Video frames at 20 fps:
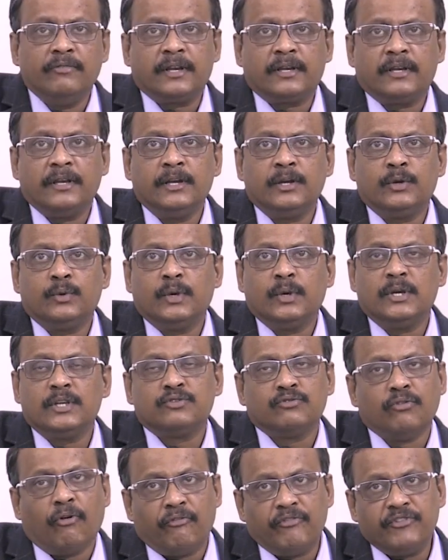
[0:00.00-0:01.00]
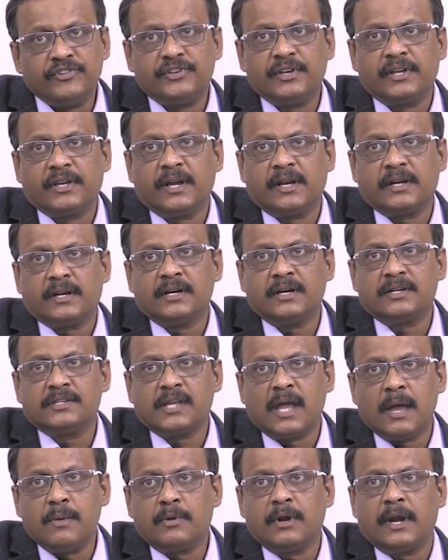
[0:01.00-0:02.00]
victim to a sophisticated
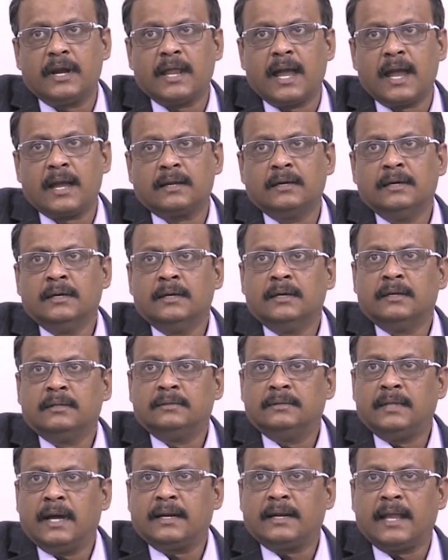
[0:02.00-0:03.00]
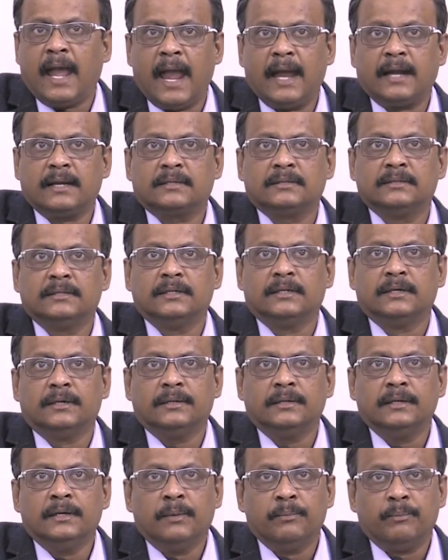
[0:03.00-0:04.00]
cyber attack that hacked
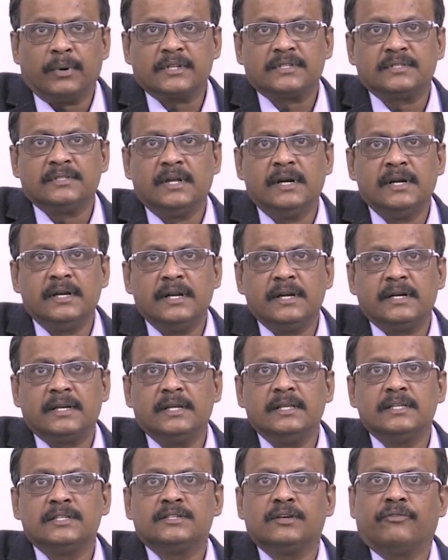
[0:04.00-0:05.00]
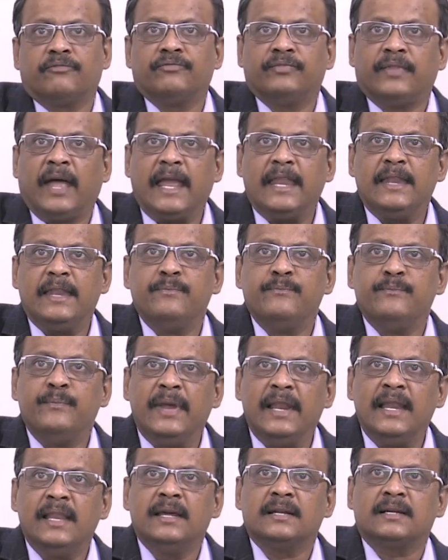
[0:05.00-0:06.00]
the personal details of 9
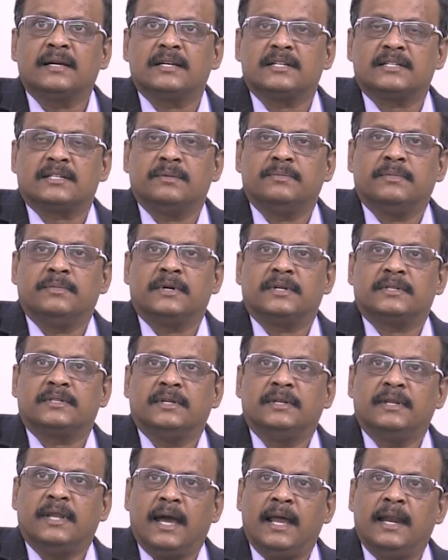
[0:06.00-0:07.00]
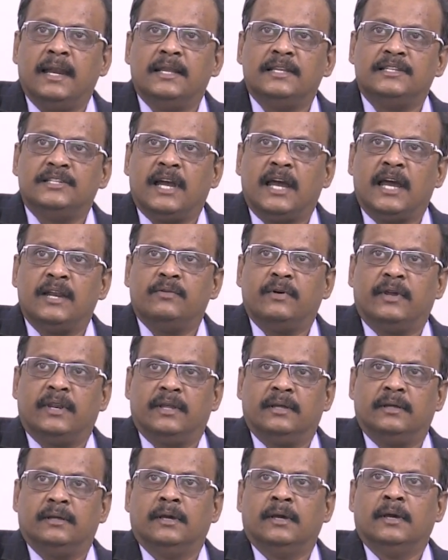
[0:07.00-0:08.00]
million customers in early January.